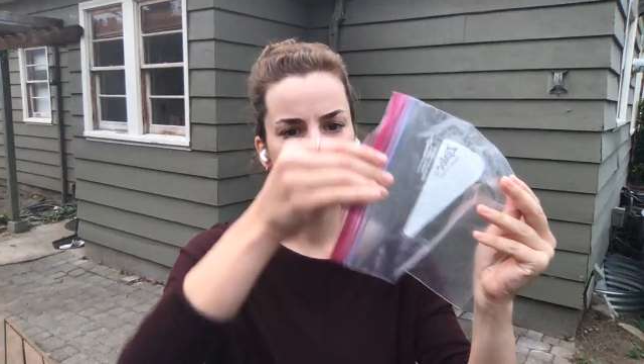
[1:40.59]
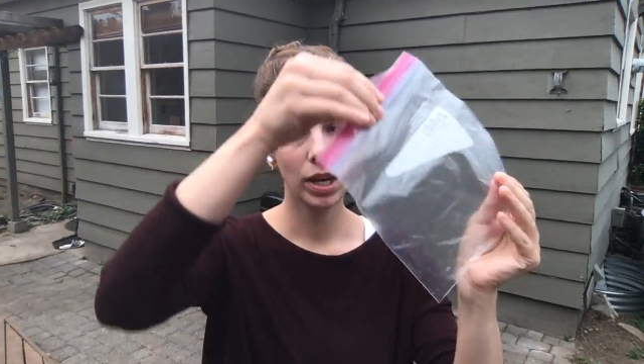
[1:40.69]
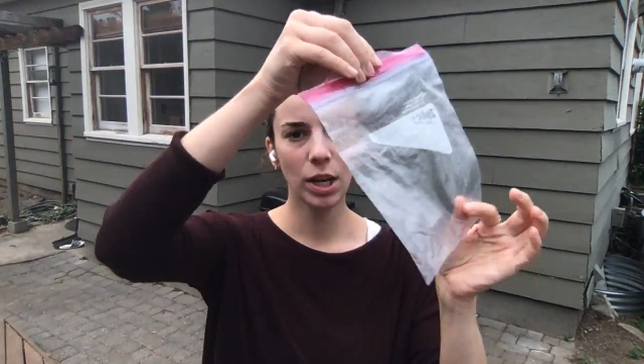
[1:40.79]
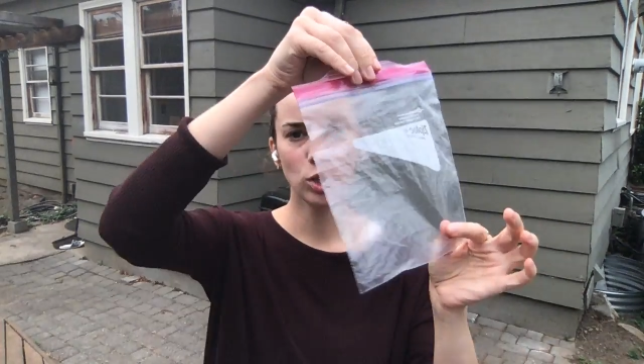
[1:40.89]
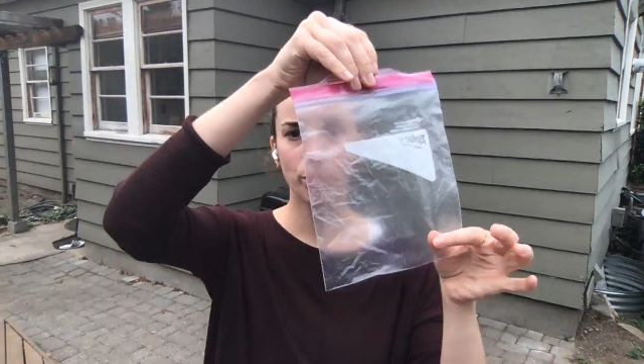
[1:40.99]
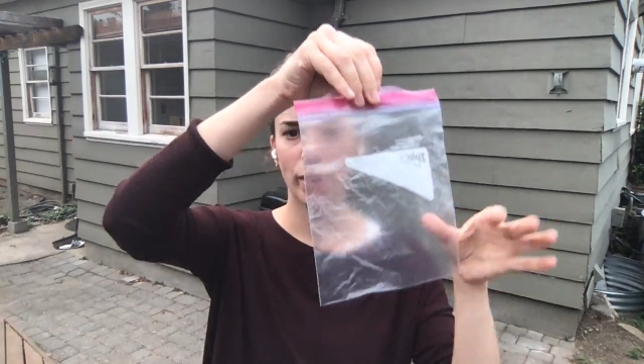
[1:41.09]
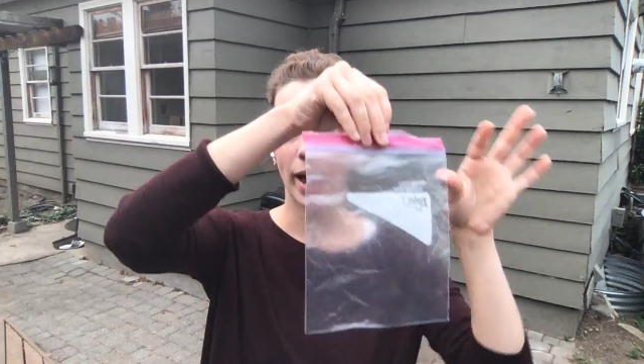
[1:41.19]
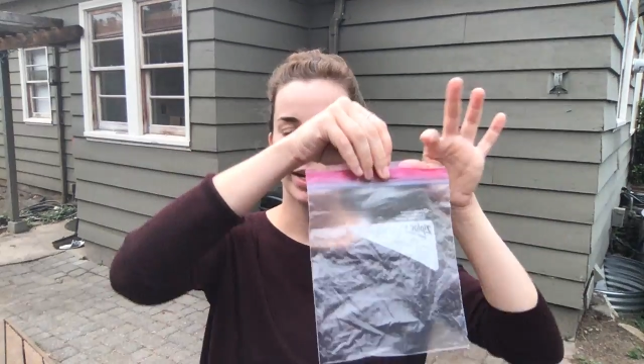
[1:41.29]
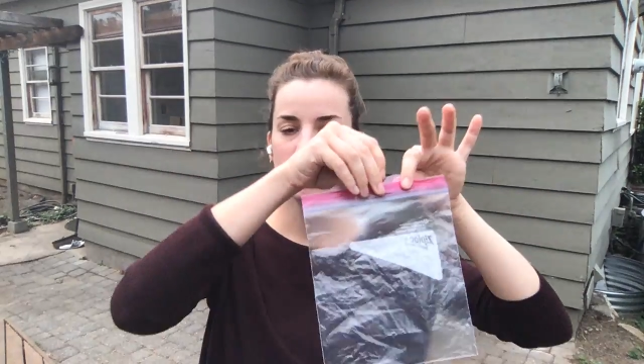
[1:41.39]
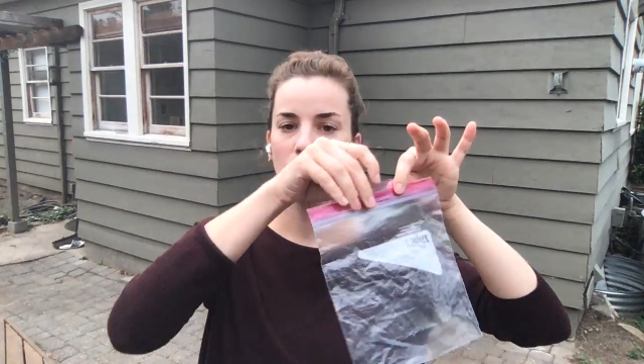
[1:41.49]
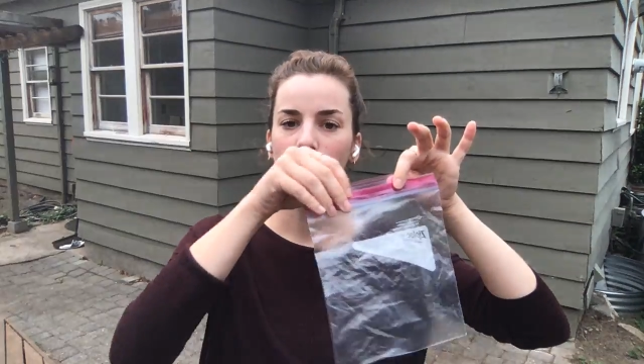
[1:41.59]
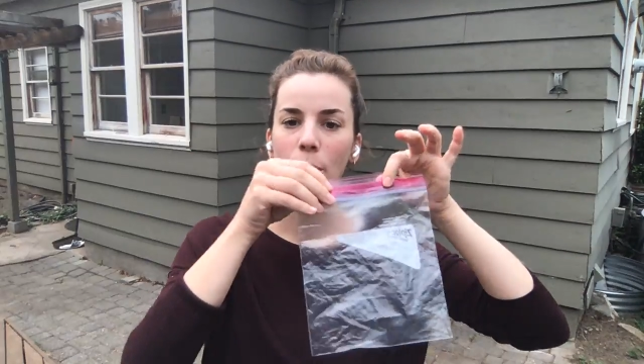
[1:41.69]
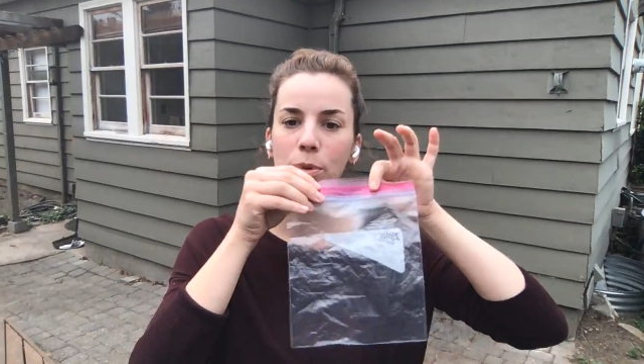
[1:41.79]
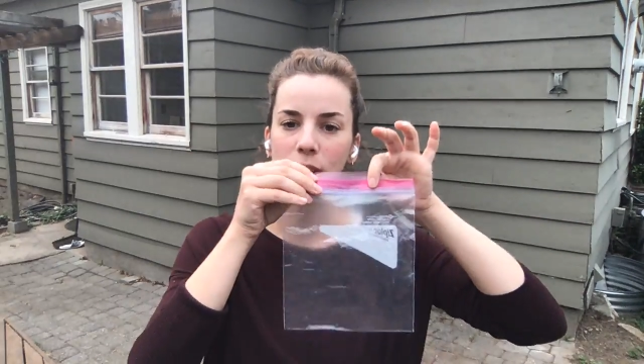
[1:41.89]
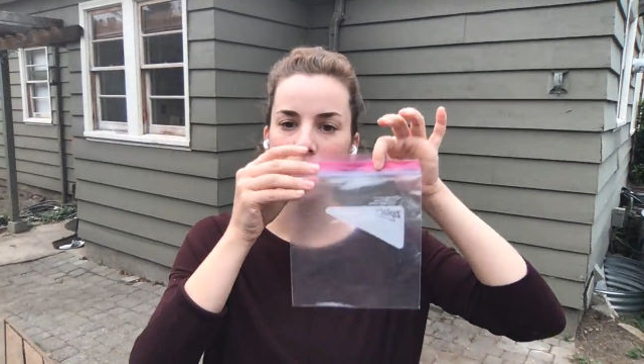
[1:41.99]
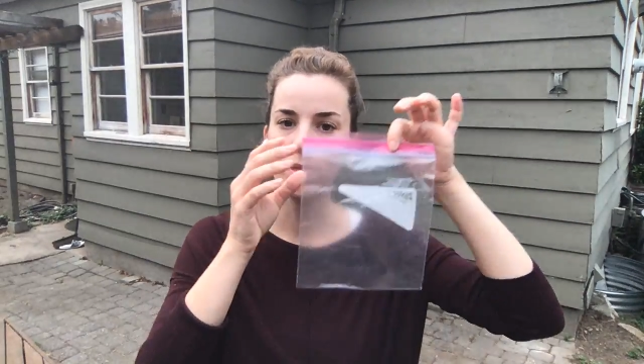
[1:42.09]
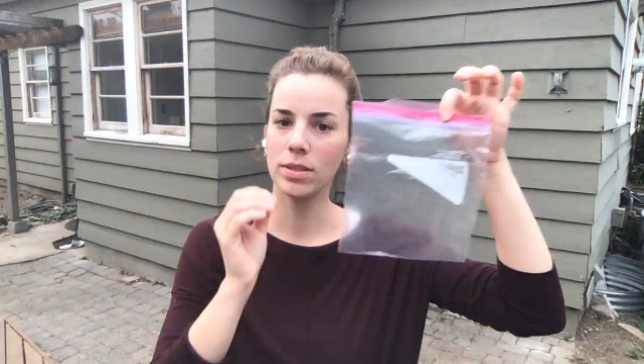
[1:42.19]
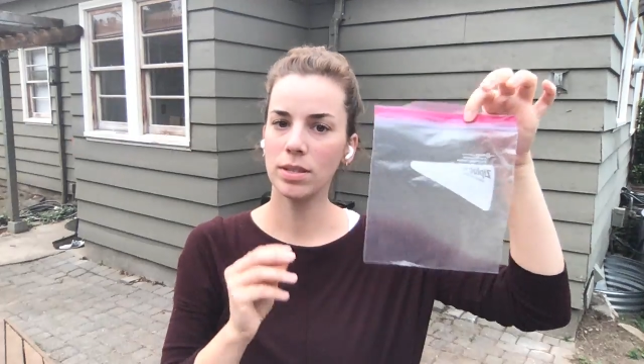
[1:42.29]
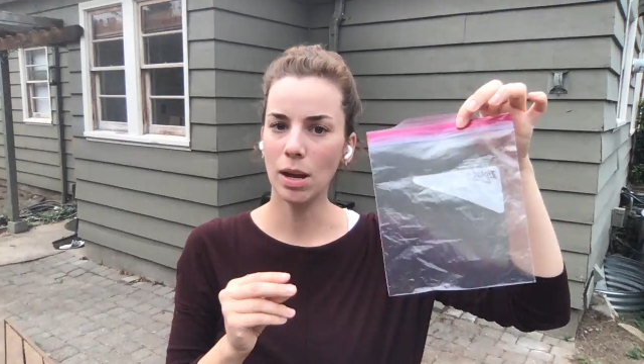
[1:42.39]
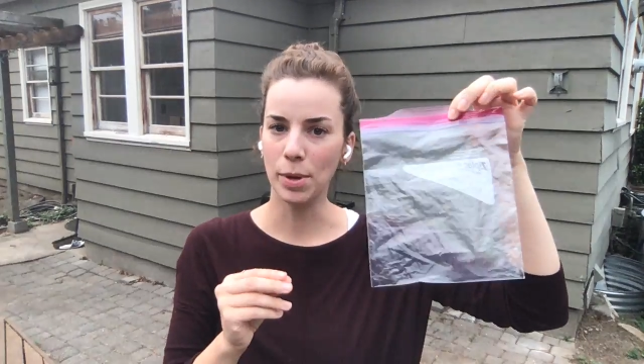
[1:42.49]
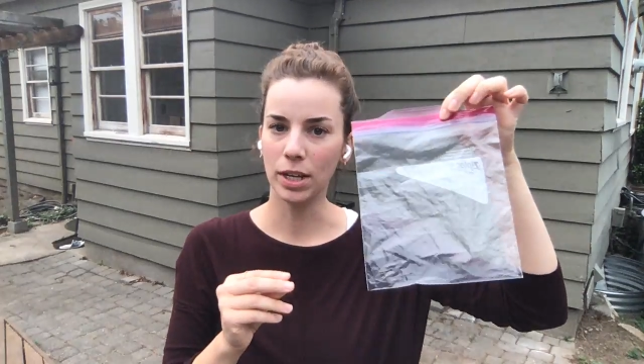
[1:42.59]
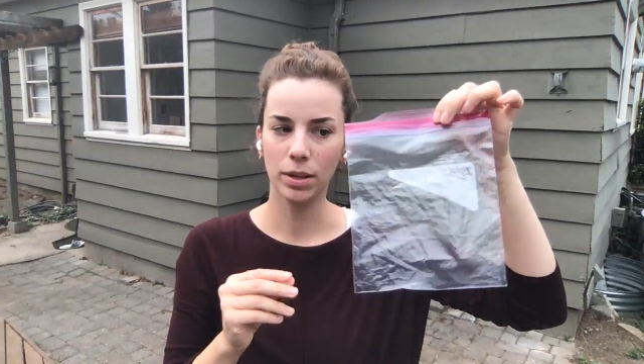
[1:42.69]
Each bag is going to represent the stomach.